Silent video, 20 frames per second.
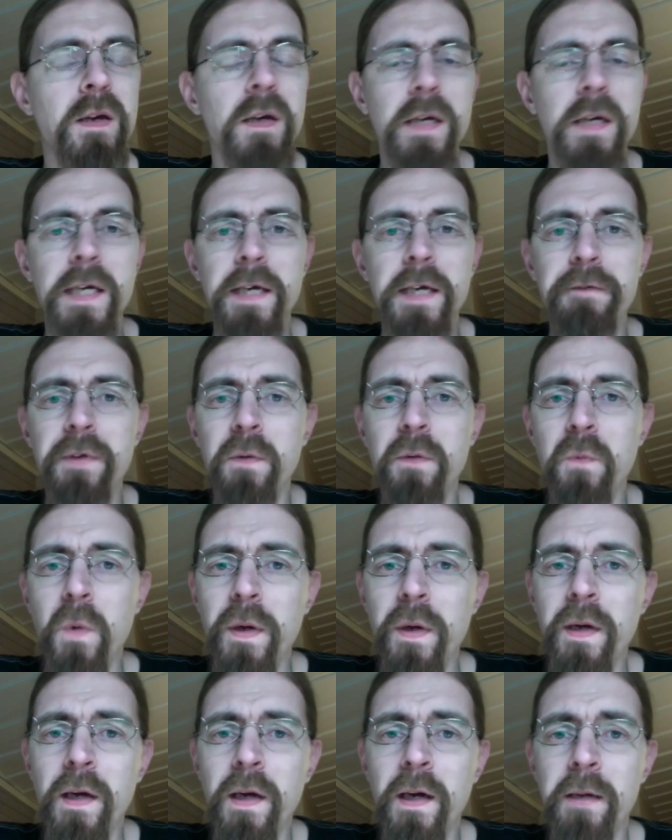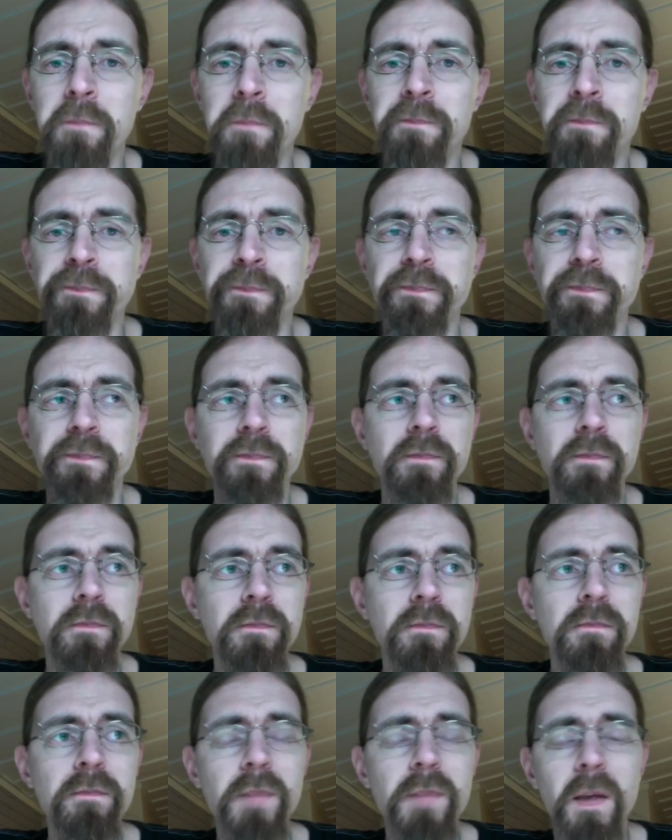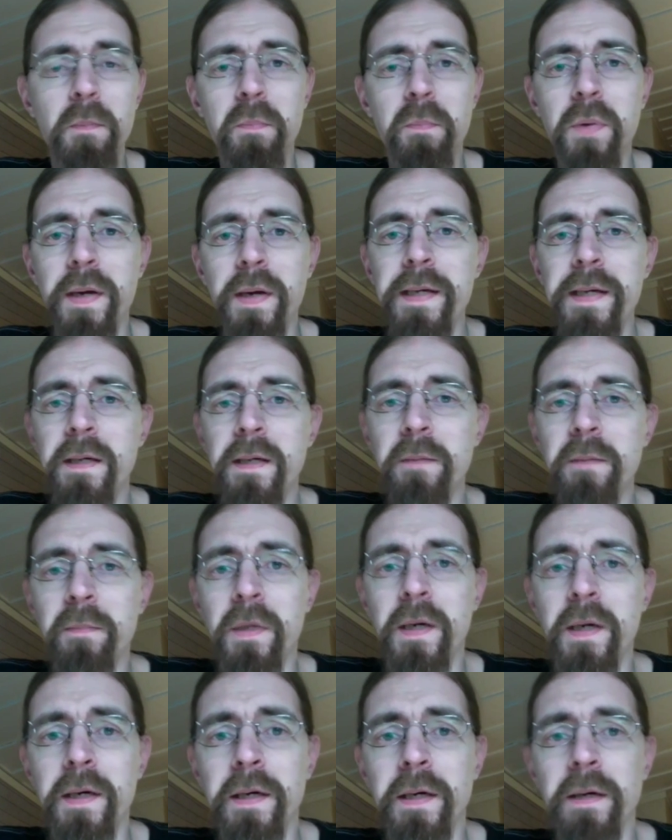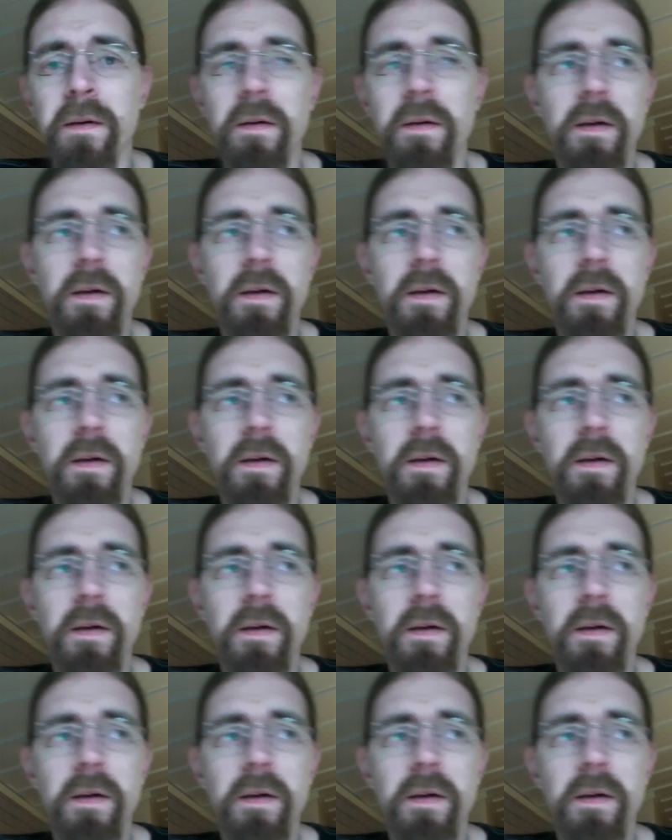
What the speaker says: Even when I'm playing in my